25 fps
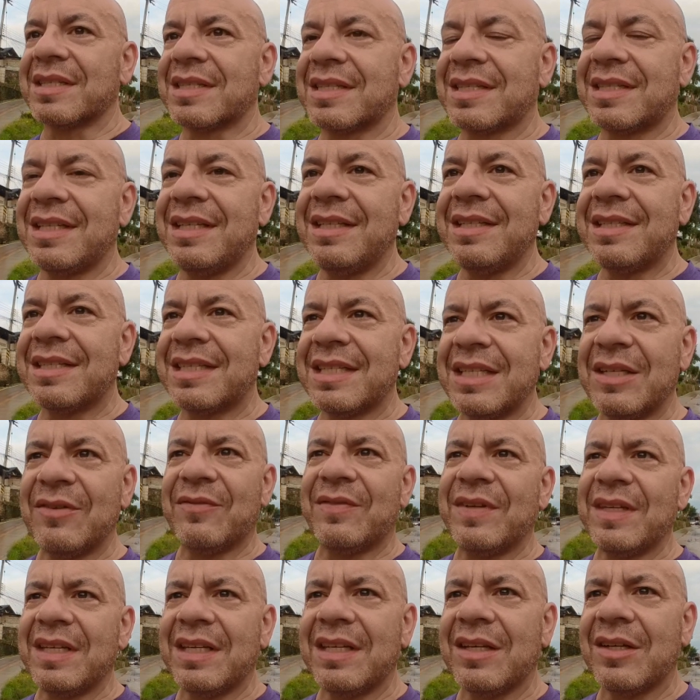
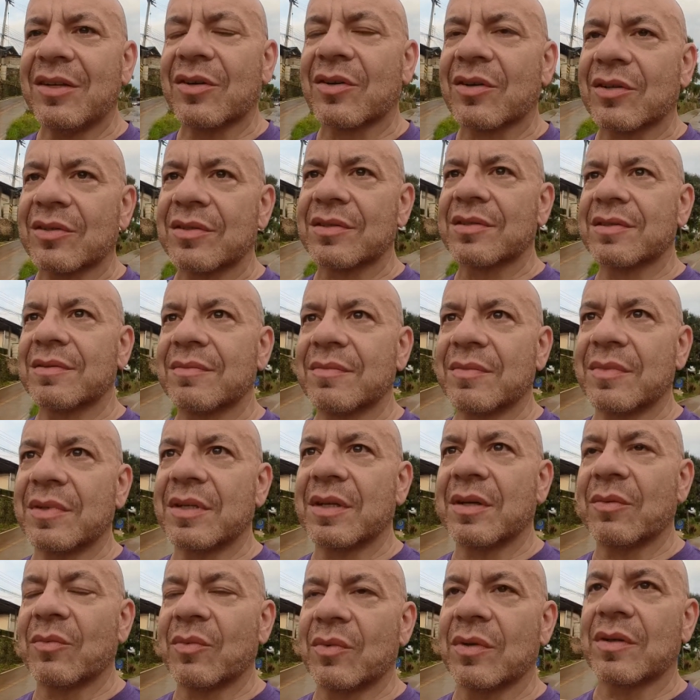CCV or
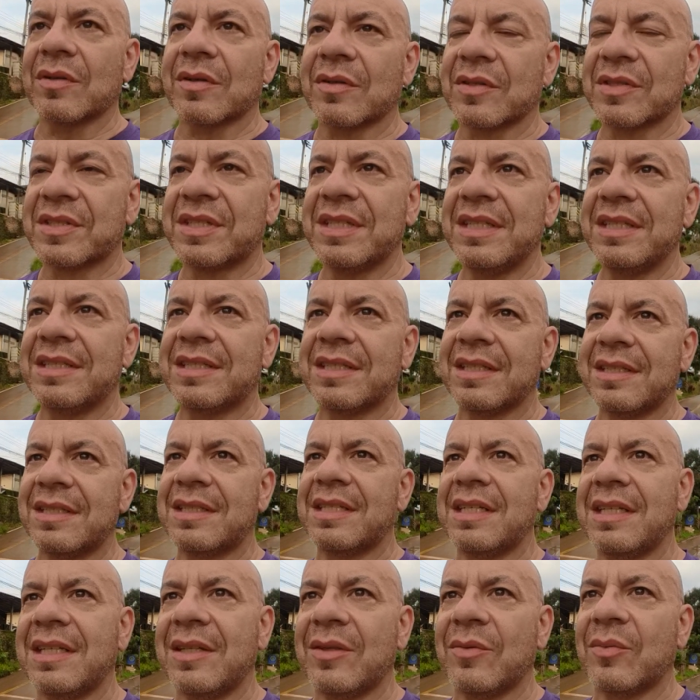
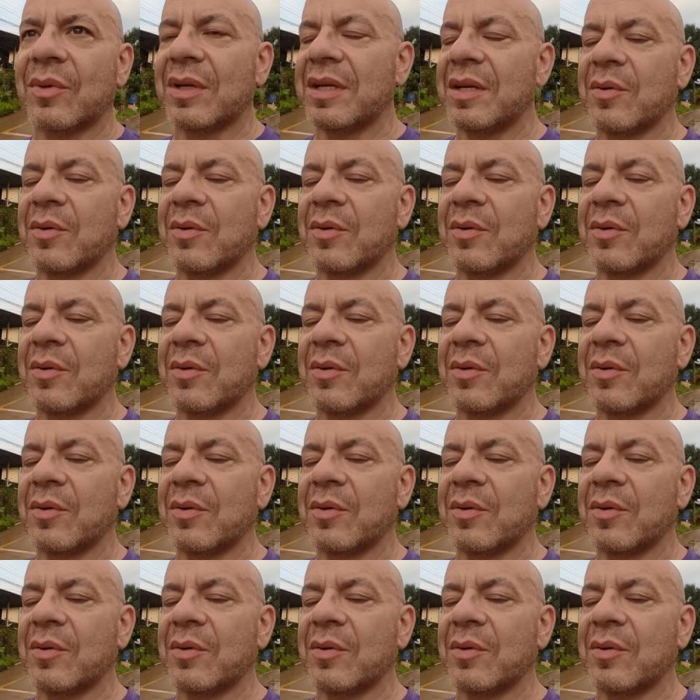CCT?